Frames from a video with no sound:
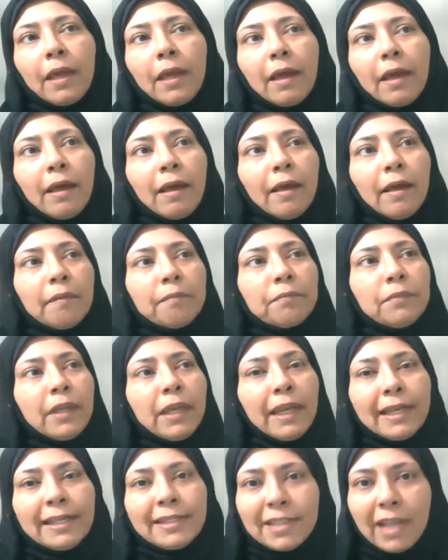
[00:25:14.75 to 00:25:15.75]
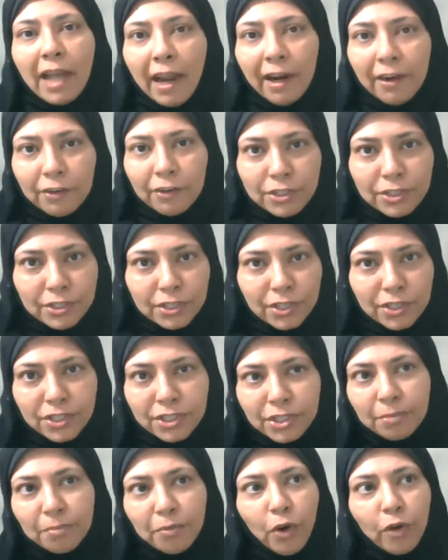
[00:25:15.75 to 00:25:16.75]
the entire
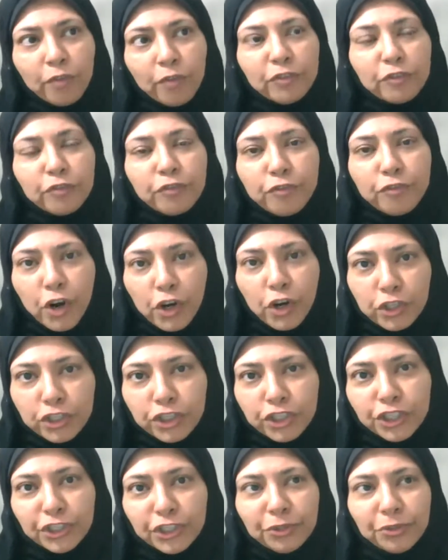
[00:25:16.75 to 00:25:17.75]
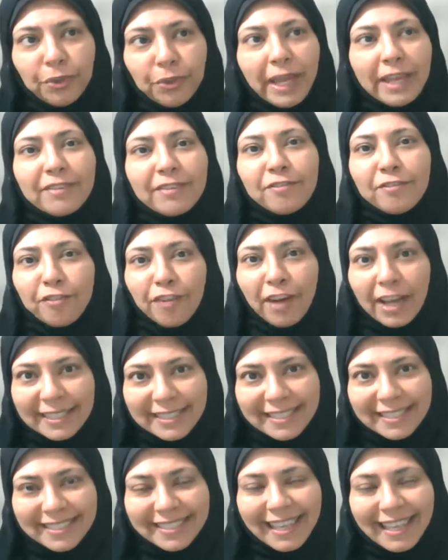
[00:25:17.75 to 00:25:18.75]
system of virtue and
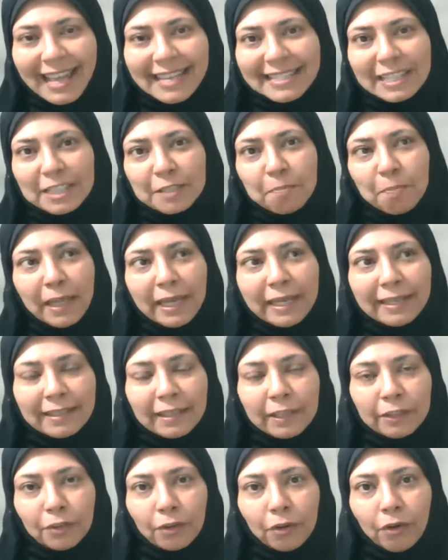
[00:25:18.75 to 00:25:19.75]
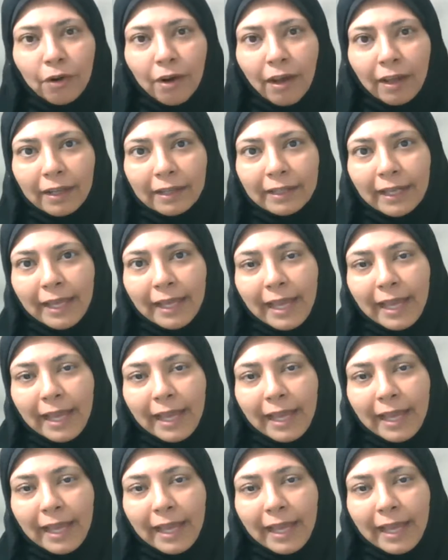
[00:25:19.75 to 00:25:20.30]
vice as explained in the Quran.